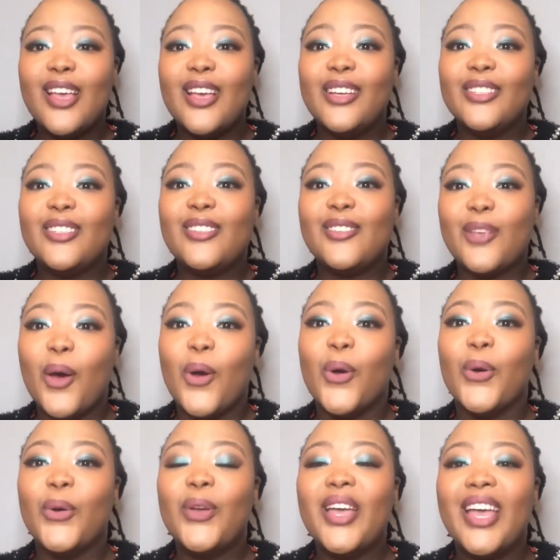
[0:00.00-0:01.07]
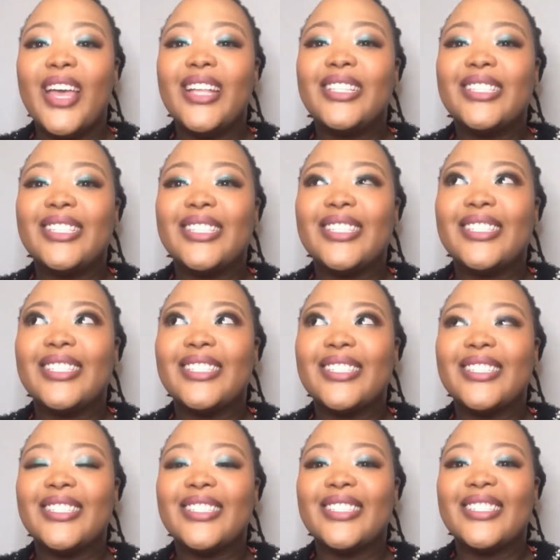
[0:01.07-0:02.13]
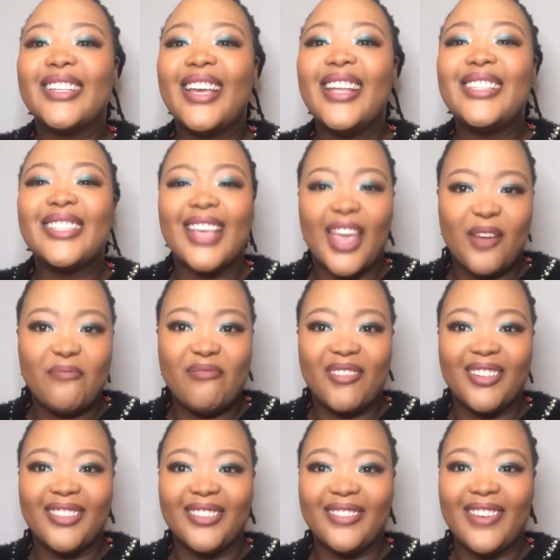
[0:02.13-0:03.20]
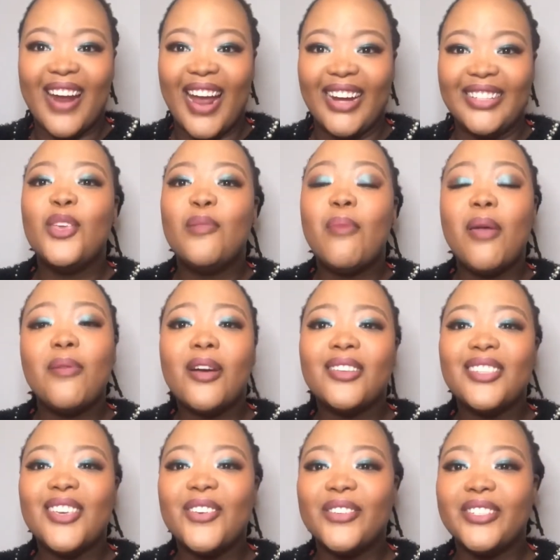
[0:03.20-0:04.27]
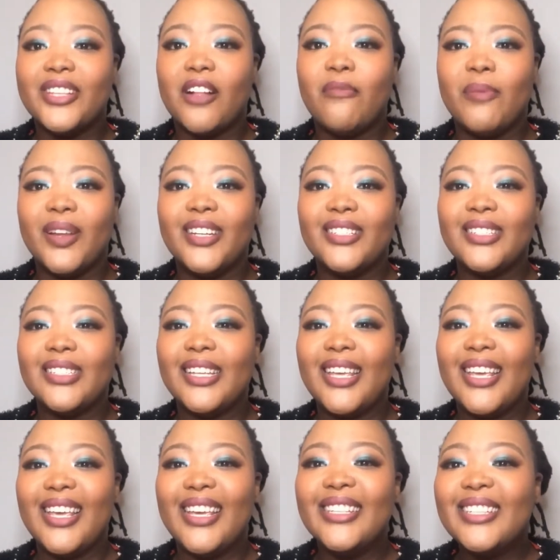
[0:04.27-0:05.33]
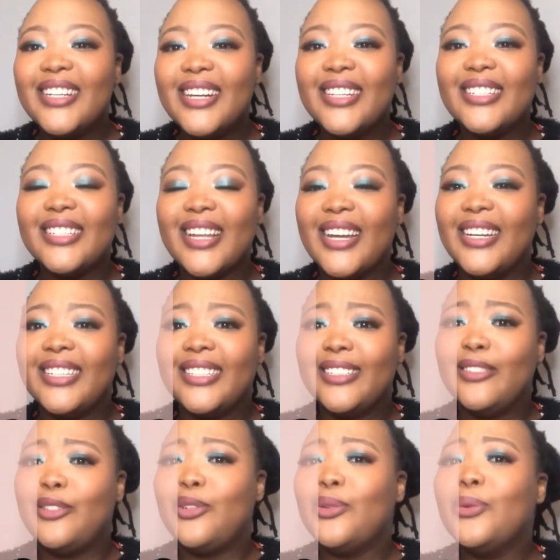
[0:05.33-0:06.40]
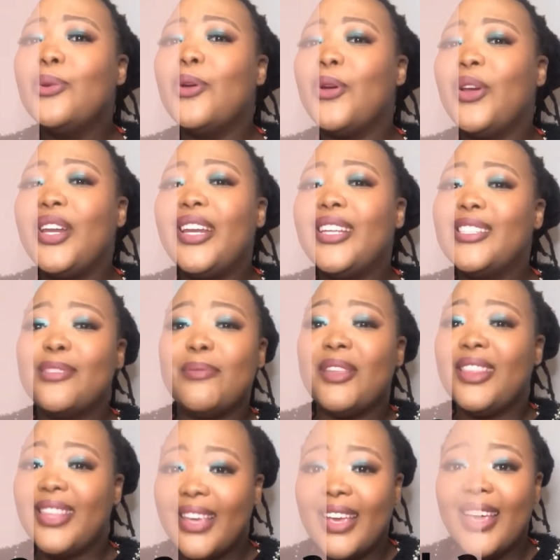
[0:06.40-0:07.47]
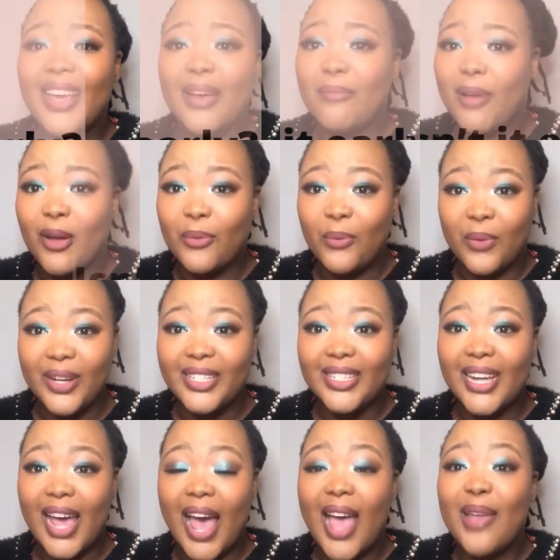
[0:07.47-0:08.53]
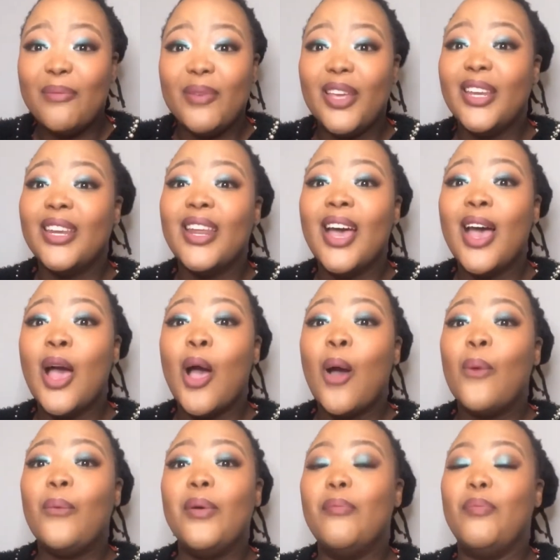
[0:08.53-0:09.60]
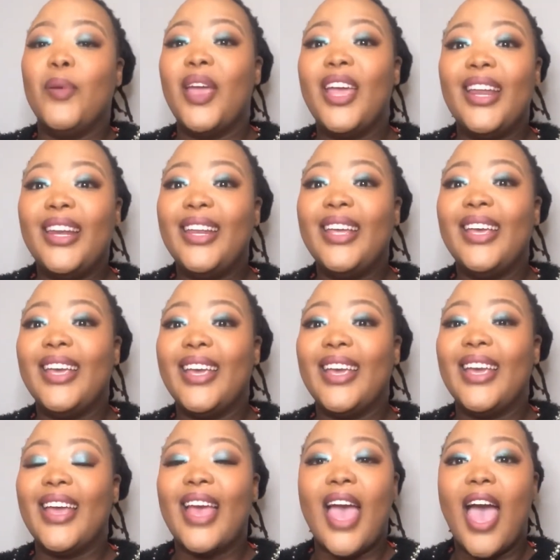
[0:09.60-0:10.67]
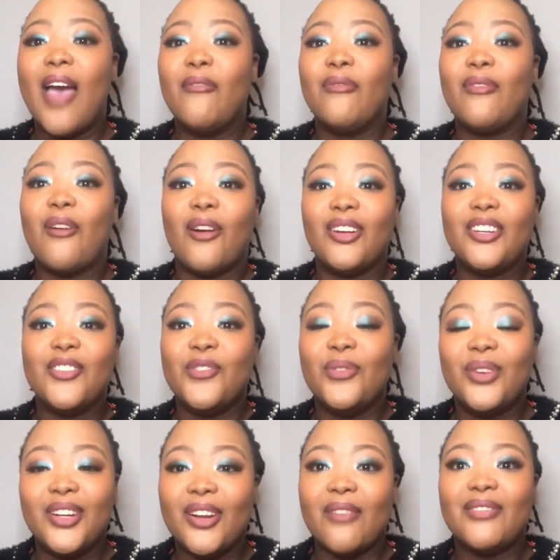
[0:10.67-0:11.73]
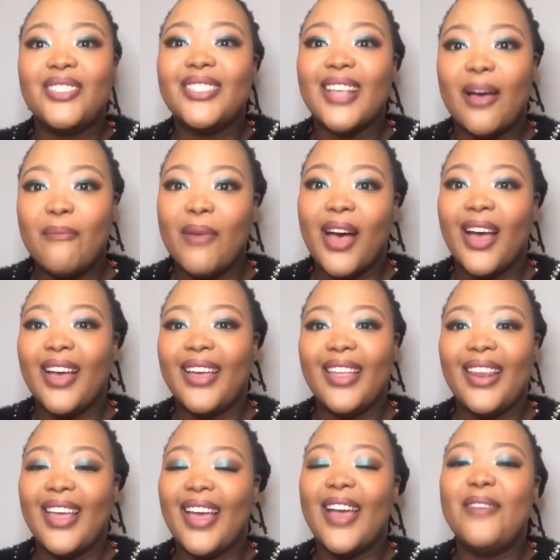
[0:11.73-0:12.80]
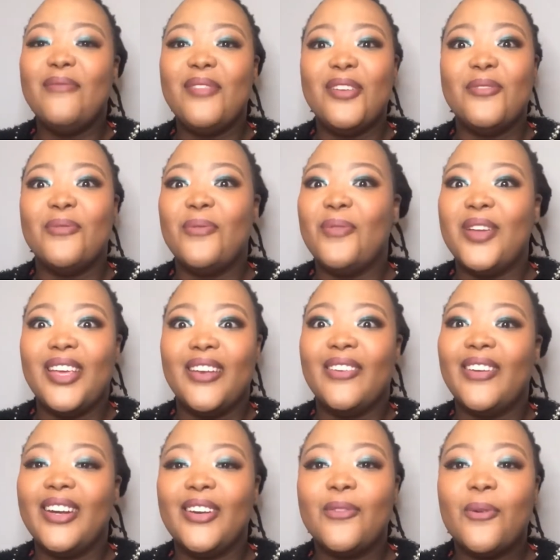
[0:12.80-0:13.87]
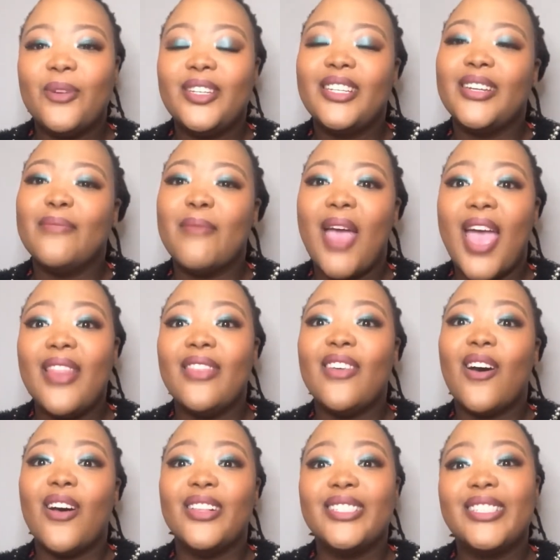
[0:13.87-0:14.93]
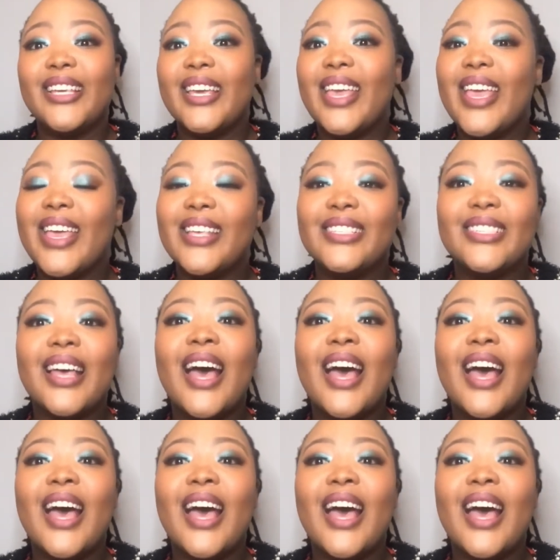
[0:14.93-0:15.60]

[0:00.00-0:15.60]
So it's April, right? You may be asking yourself, but isn't it a little too early to be thinking about winter? I mean, we barely have gotten rid of summer. I mean, we're in autumn, and the answer is